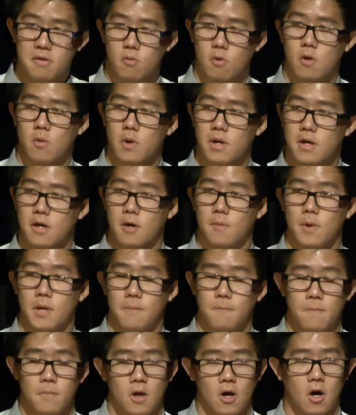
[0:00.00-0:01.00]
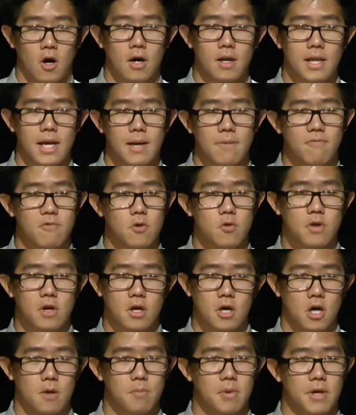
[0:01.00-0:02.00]
is where we come in. Our lab viewed the
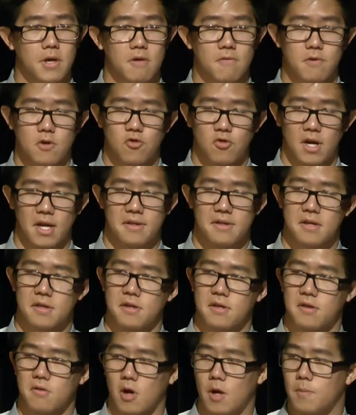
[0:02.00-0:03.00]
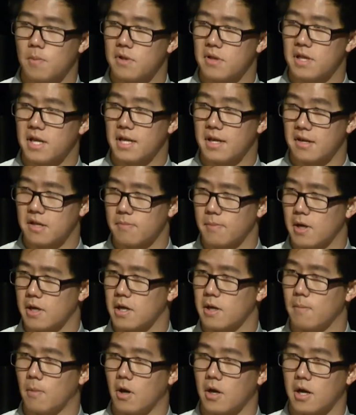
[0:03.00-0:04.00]
coupling of the drastic discrepancy in
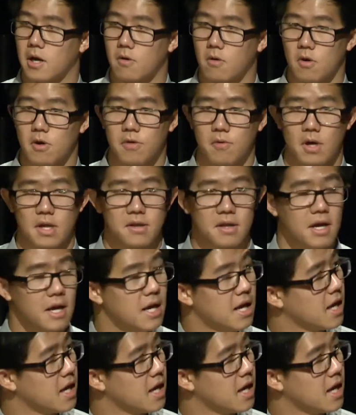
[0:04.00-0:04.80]
expected market growth rates